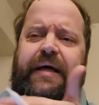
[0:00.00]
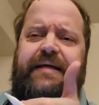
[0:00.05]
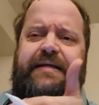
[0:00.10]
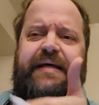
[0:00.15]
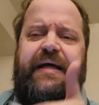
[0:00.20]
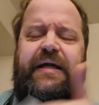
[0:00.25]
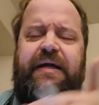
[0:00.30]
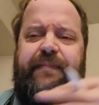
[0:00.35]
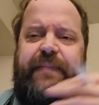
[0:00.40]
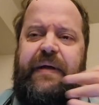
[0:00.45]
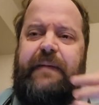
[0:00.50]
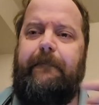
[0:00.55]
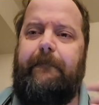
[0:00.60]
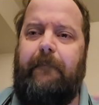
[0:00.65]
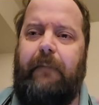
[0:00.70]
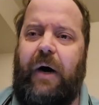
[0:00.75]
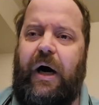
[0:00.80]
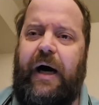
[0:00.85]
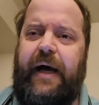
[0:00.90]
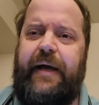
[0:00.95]
tend to be
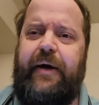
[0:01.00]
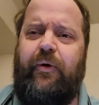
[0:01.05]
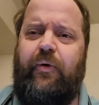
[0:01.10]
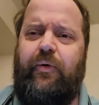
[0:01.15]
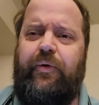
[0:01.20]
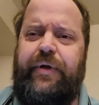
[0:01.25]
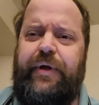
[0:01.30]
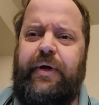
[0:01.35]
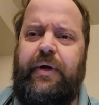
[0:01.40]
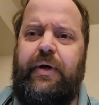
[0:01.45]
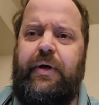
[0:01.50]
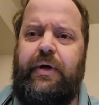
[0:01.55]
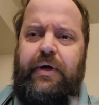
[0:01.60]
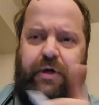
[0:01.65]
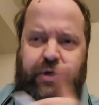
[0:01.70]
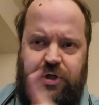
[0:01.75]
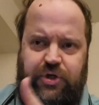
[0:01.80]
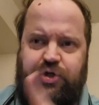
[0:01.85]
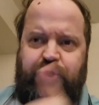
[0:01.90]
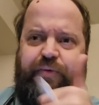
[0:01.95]
mild
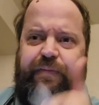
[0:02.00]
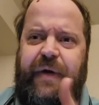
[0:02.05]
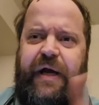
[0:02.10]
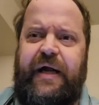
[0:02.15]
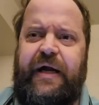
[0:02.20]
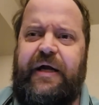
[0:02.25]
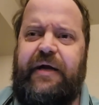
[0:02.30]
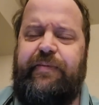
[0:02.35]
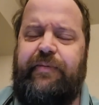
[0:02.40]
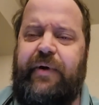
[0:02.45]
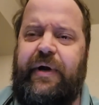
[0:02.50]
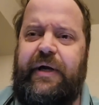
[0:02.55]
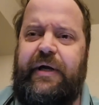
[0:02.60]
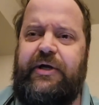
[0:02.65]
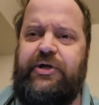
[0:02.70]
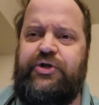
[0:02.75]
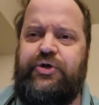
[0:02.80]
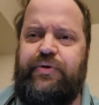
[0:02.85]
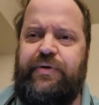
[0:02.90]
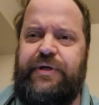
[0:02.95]
traumatic brain
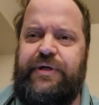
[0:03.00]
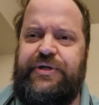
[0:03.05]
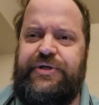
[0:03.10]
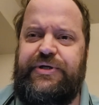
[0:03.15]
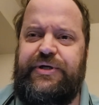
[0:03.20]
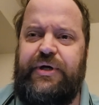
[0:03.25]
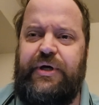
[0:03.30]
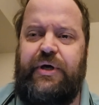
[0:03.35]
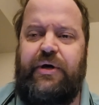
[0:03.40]
injuries,